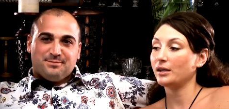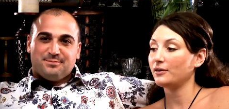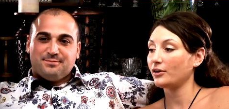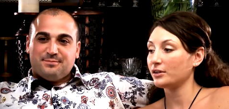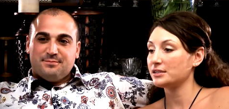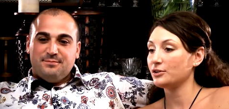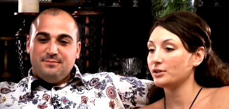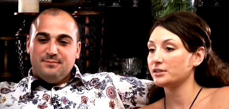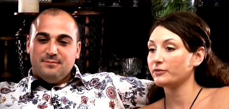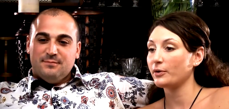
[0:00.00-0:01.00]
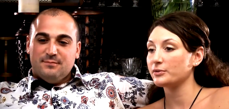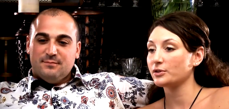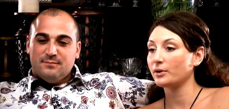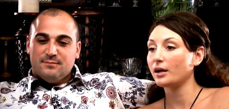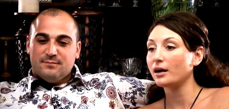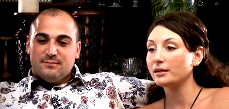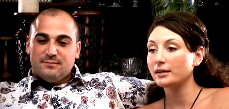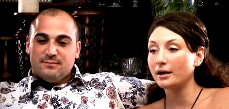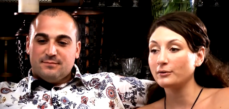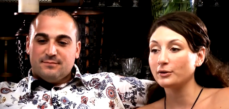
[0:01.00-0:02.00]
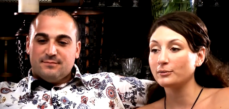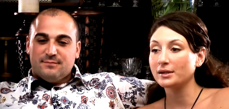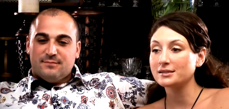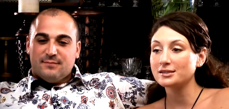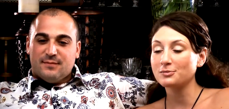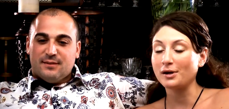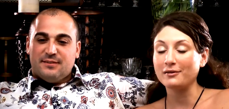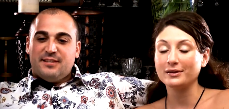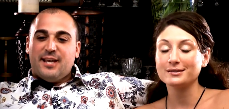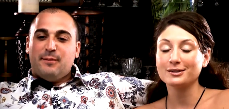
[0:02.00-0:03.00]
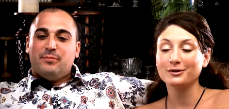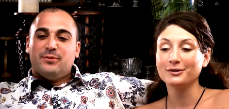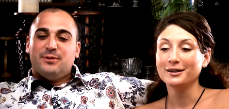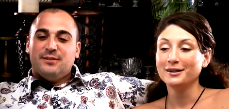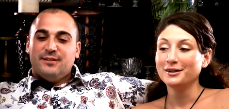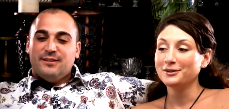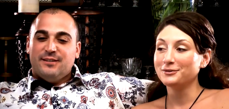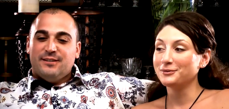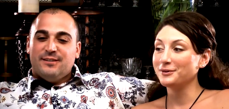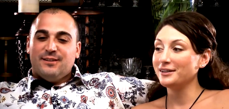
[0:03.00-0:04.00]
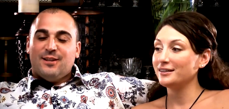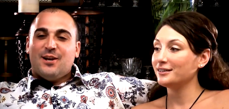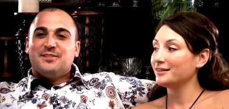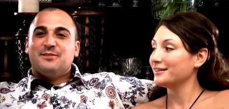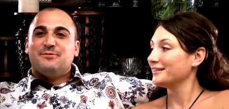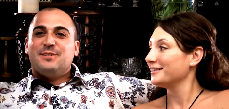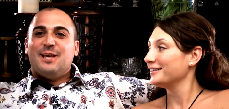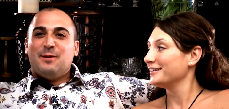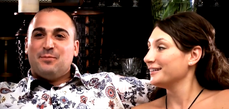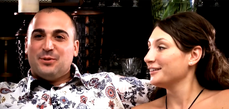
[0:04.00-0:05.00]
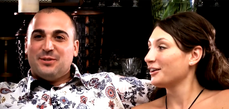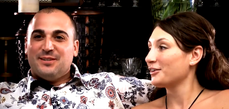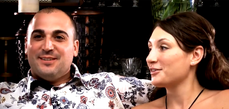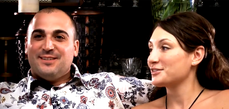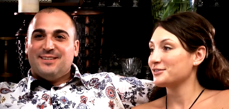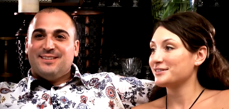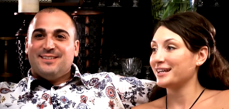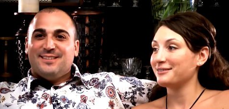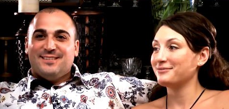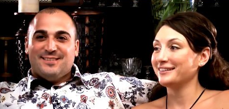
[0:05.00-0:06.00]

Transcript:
Speaker 1: to give all the secrets of what was going on in that room because it's private. Tape. So we lots of tape. No, there's no tape.